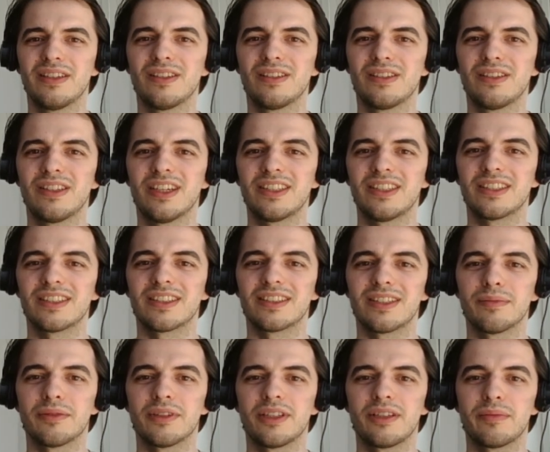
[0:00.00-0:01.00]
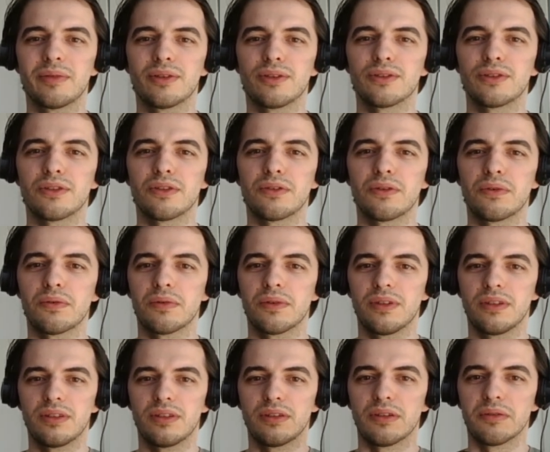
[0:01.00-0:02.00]
not just assimilate but also
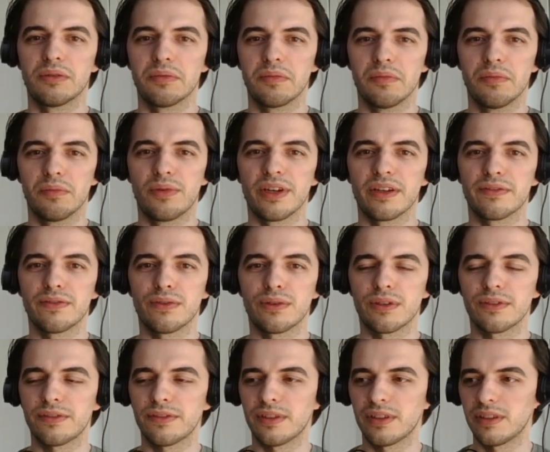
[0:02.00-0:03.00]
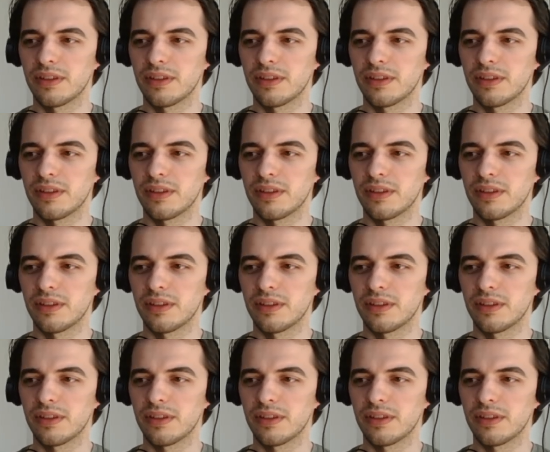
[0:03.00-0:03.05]
bring forth.